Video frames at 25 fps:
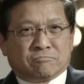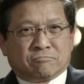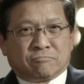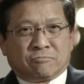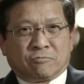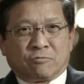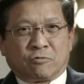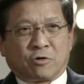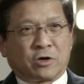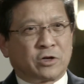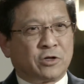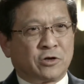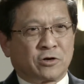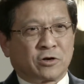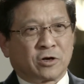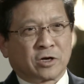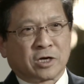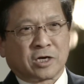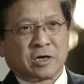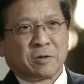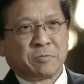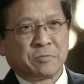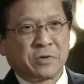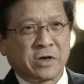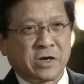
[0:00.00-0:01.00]
what are you going to
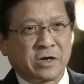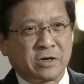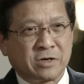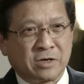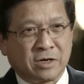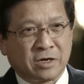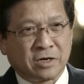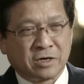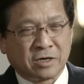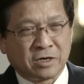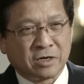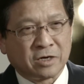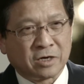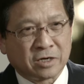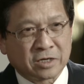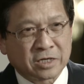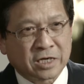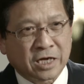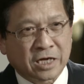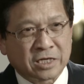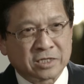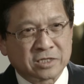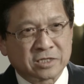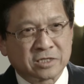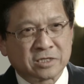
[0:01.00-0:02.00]
compare
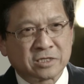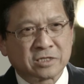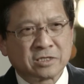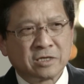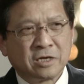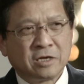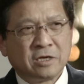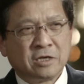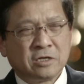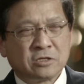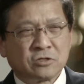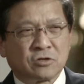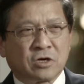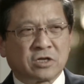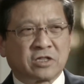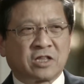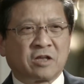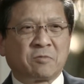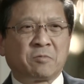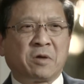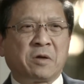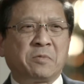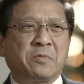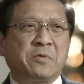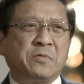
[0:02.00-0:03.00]
against? So I think
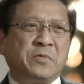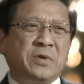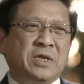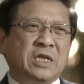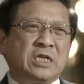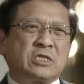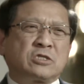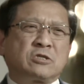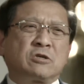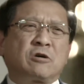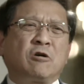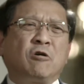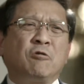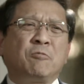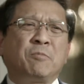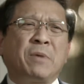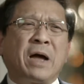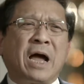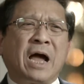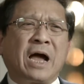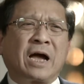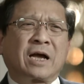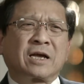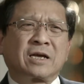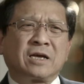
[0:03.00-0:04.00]
maybe we need to go
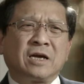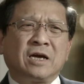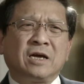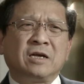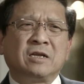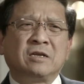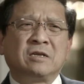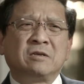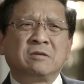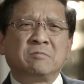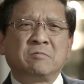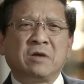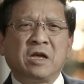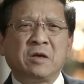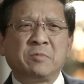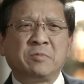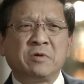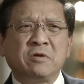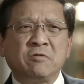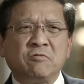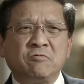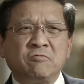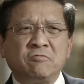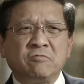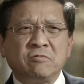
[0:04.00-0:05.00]
back and
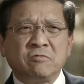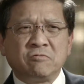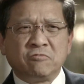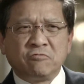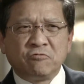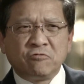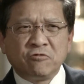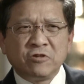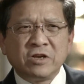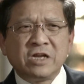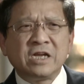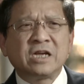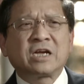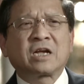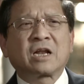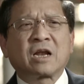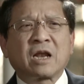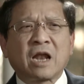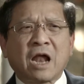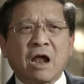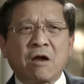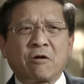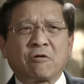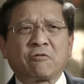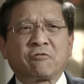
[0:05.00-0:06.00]
maybe
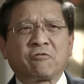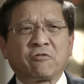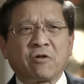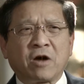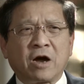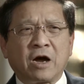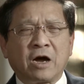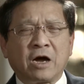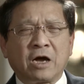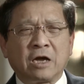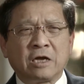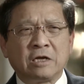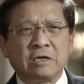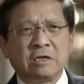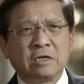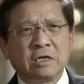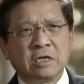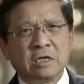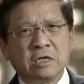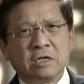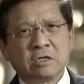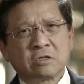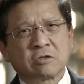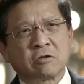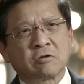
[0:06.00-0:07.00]
re-clarify
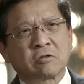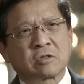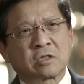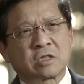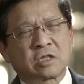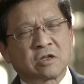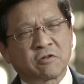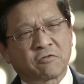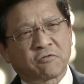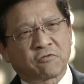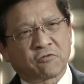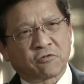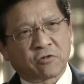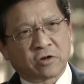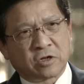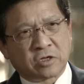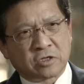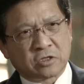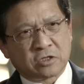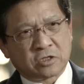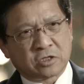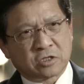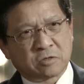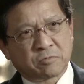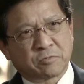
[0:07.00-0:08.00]
the
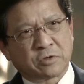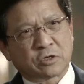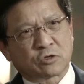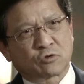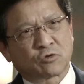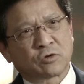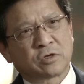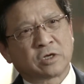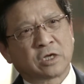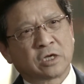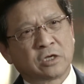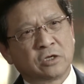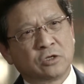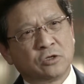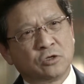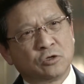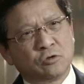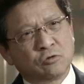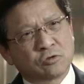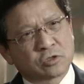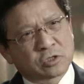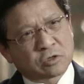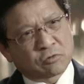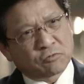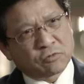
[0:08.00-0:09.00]
difference between a
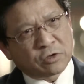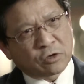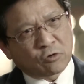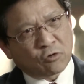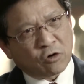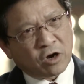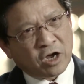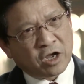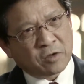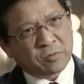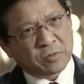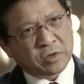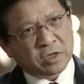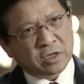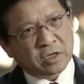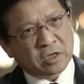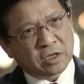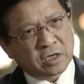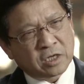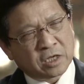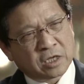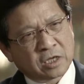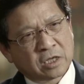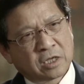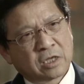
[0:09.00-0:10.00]
user requirement
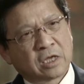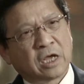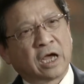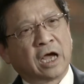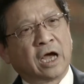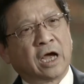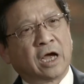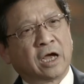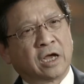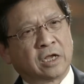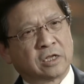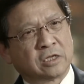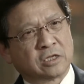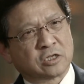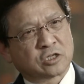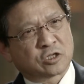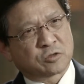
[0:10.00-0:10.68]
and